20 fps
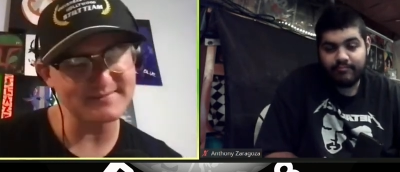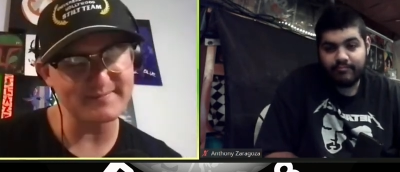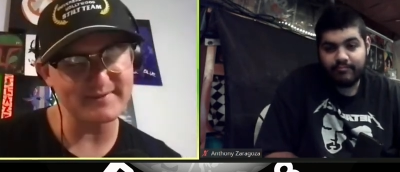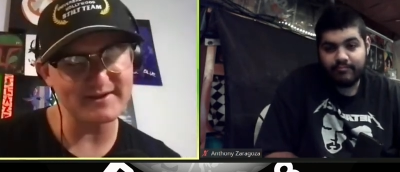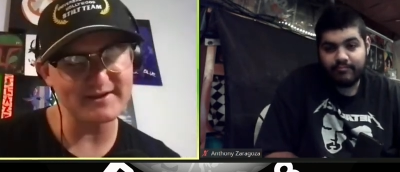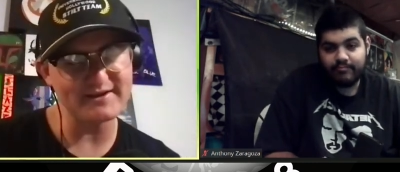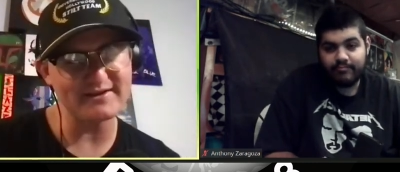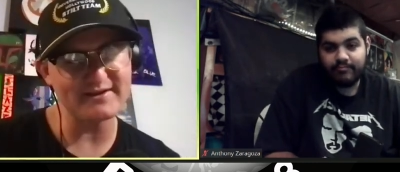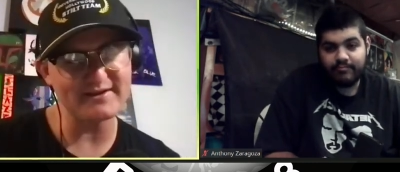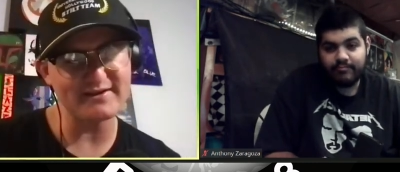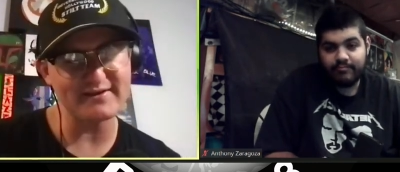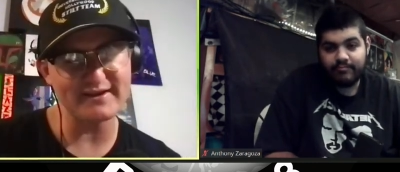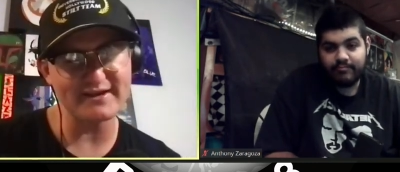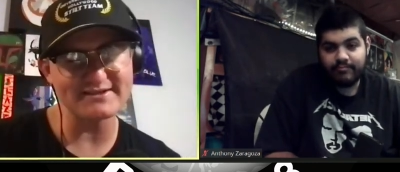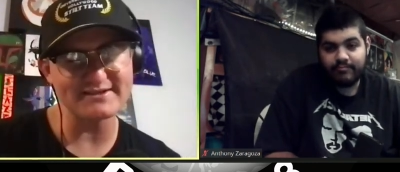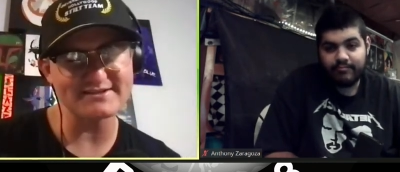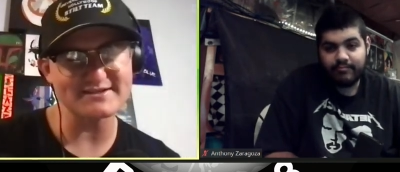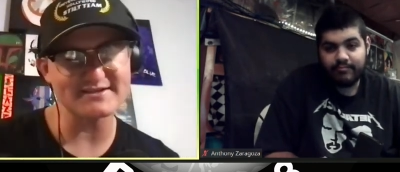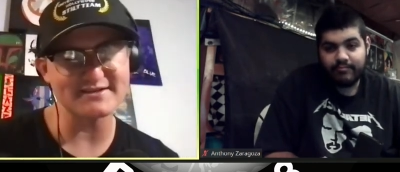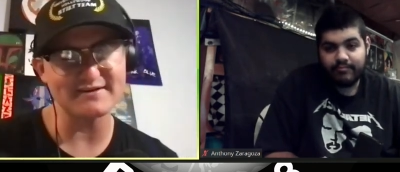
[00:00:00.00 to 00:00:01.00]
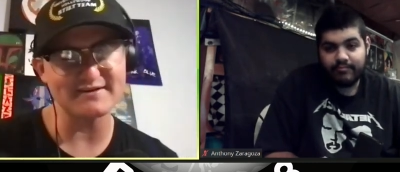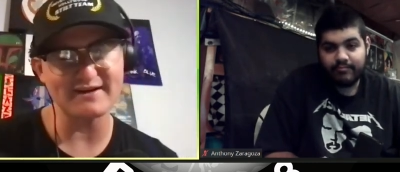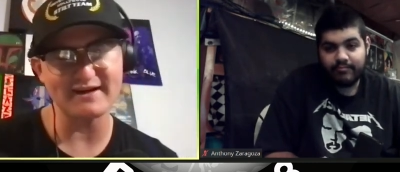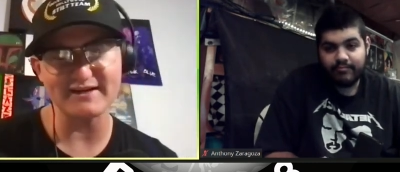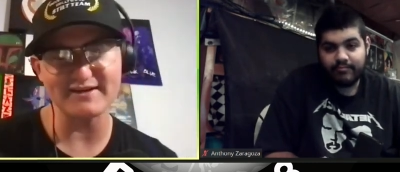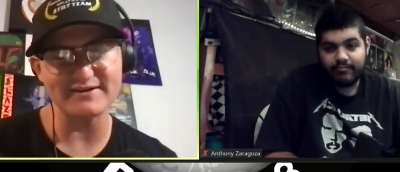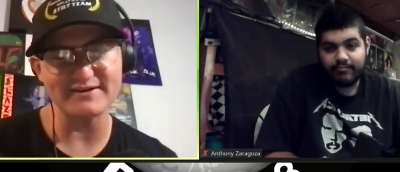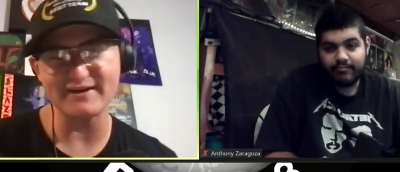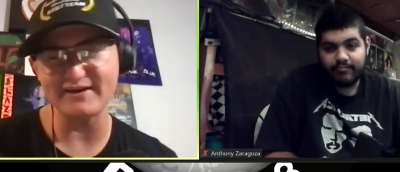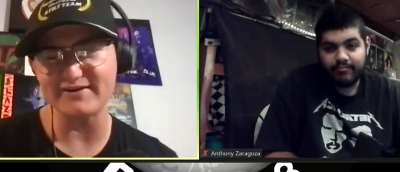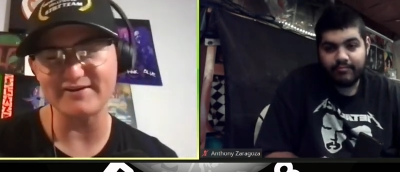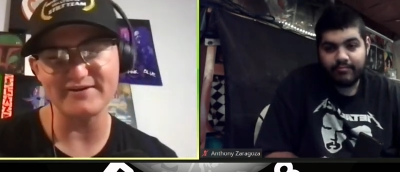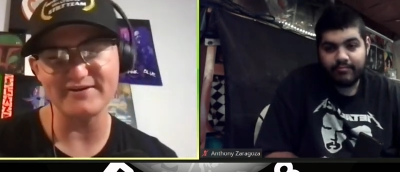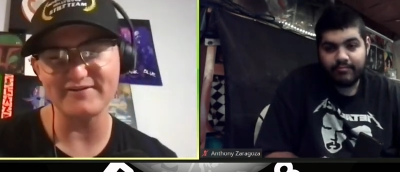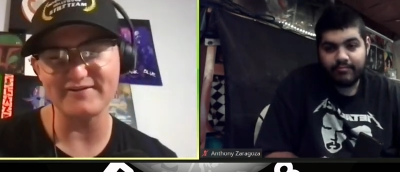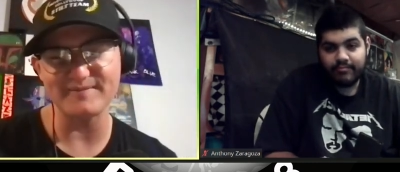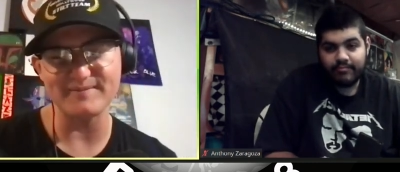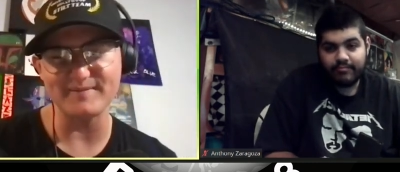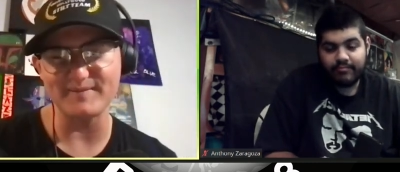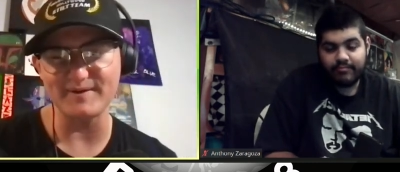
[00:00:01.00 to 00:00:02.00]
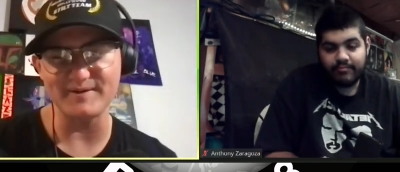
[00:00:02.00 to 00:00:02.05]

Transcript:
Speaker 1: debating on that. Still, I don't. I don't know if I'm